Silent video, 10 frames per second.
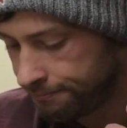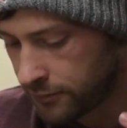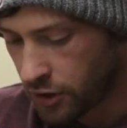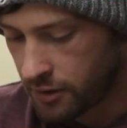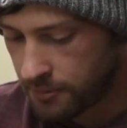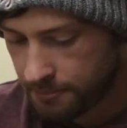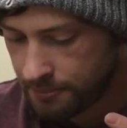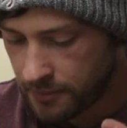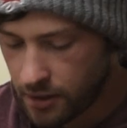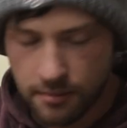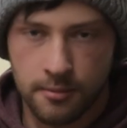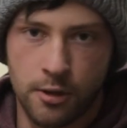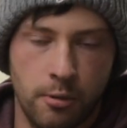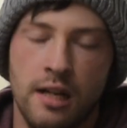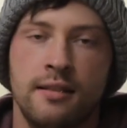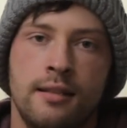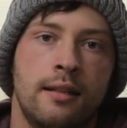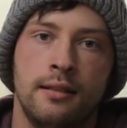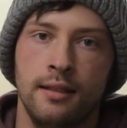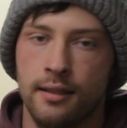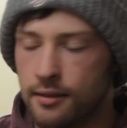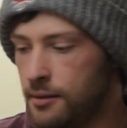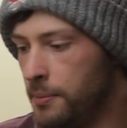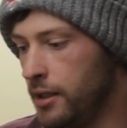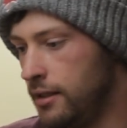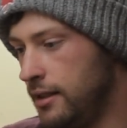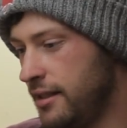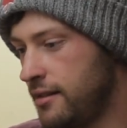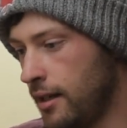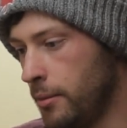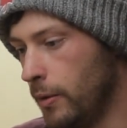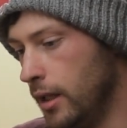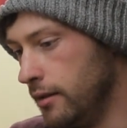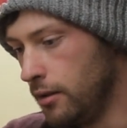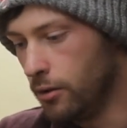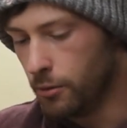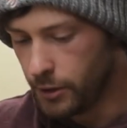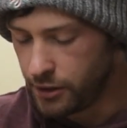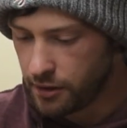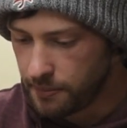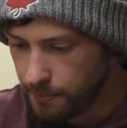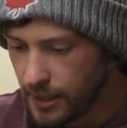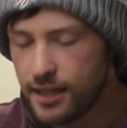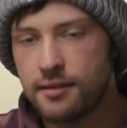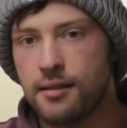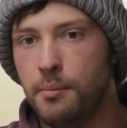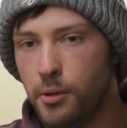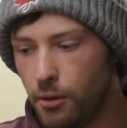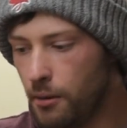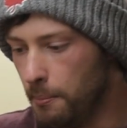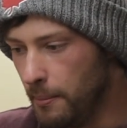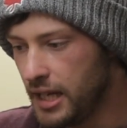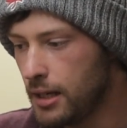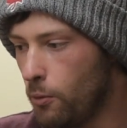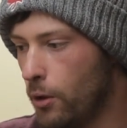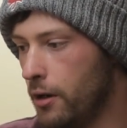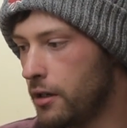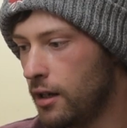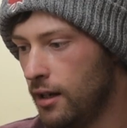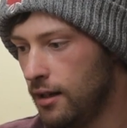just crazy ideas, but this time around the goal was just make it simple, make it work,